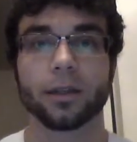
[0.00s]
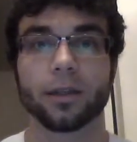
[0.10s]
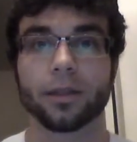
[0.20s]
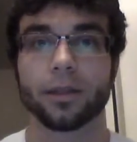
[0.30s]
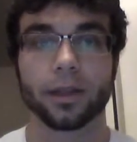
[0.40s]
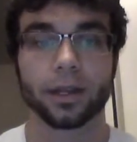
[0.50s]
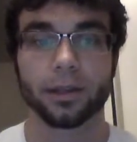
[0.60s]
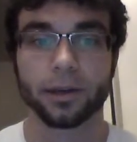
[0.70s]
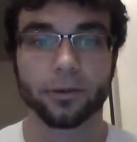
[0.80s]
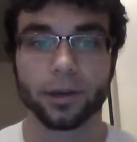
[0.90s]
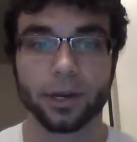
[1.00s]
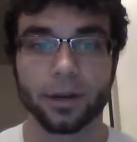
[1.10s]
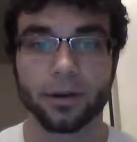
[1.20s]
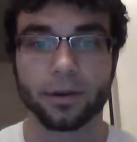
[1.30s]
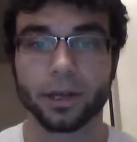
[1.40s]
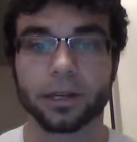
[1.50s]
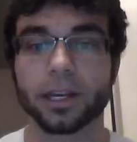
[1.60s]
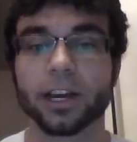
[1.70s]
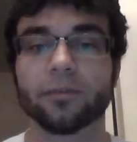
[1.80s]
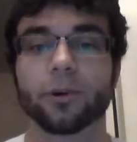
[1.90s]
then they would
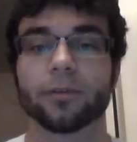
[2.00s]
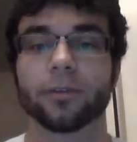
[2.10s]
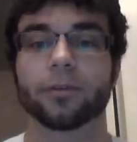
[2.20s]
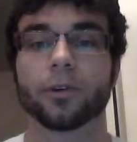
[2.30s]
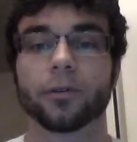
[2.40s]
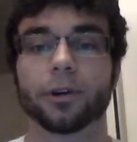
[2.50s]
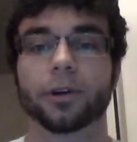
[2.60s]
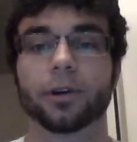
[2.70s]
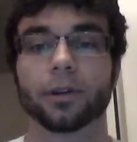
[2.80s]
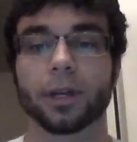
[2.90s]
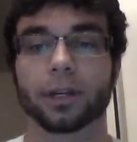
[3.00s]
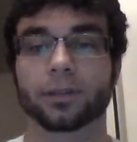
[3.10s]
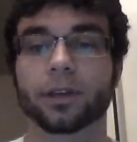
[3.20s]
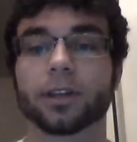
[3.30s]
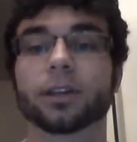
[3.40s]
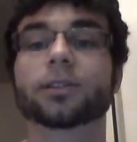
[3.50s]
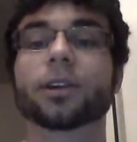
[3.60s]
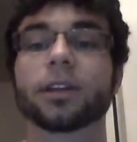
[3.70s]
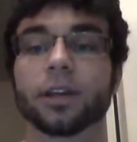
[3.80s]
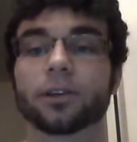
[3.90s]
likely have more of a forward or like
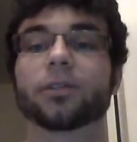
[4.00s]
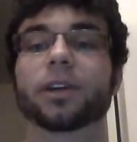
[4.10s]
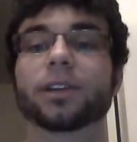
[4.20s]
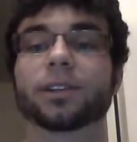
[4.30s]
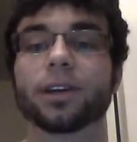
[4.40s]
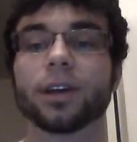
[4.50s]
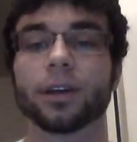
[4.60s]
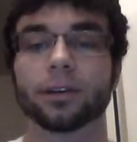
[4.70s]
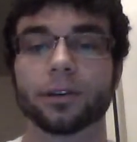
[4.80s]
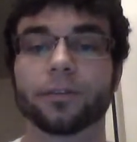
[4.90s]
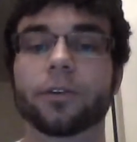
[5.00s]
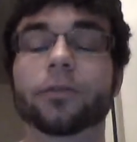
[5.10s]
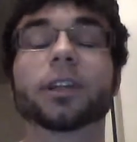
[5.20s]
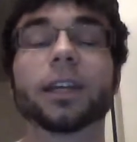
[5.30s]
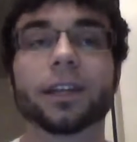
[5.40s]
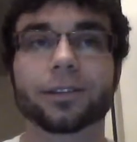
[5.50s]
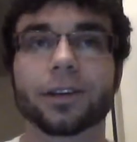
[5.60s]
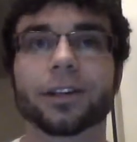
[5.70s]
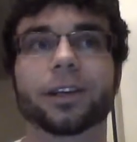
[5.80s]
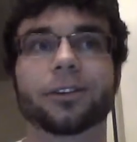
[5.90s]
slightly increased or forward lean,
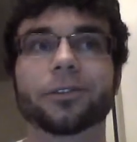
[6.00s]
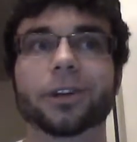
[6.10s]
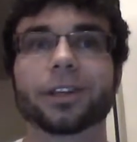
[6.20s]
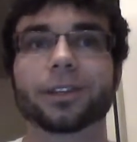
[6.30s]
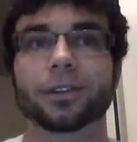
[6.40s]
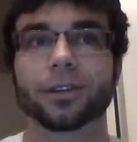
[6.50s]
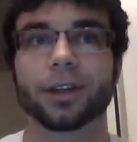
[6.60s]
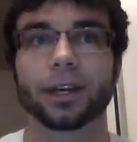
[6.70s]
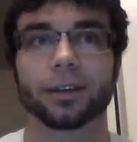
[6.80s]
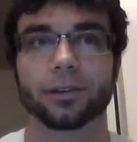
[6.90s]
slightly increased like